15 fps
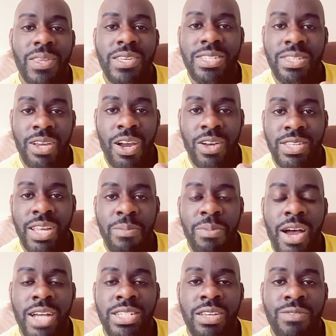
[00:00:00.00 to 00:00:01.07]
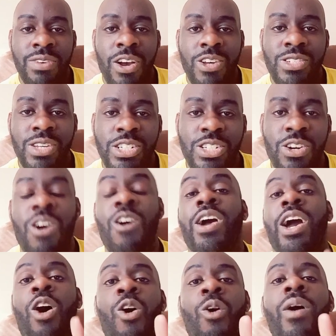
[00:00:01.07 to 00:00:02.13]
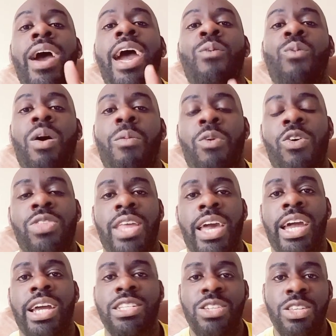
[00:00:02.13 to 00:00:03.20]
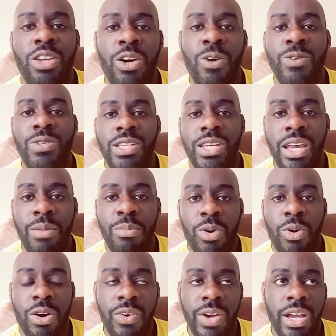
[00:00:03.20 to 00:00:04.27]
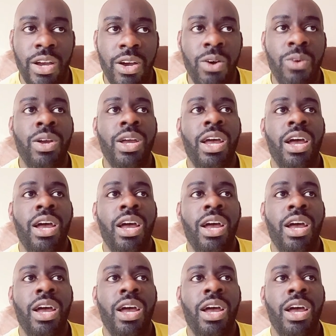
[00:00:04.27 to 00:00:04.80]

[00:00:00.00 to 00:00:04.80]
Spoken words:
Y'all stay positive. Y'all stay strong. Oh, and one more thing to those in Puerto Rico.